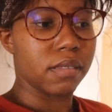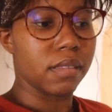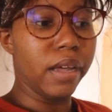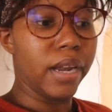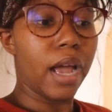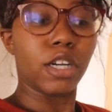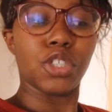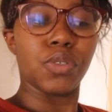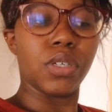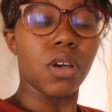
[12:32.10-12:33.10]
the
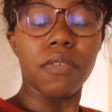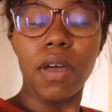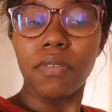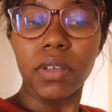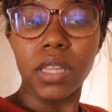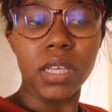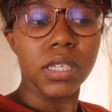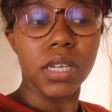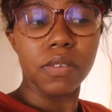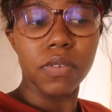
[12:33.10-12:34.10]
luxury of having things
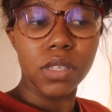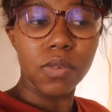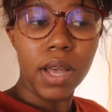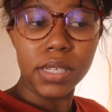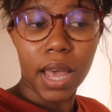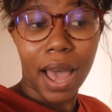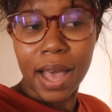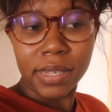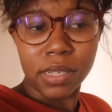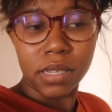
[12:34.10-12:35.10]
delivered to us
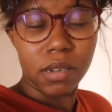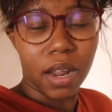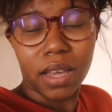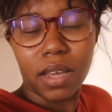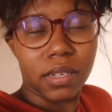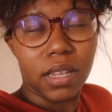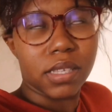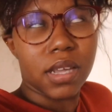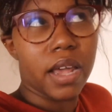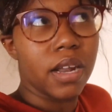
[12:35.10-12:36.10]
angazi like
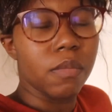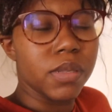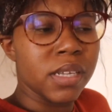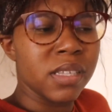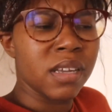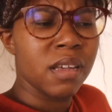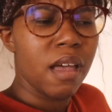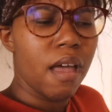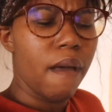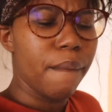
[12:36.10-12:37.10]
that's kind of upsetting
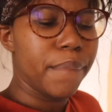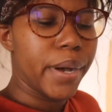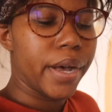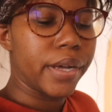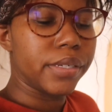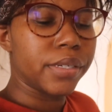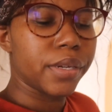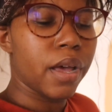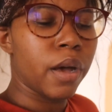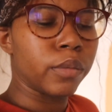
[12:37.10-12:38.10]
but
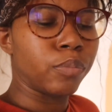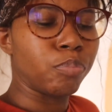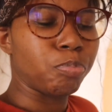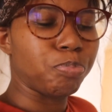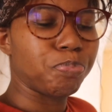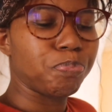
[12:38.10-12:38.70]
um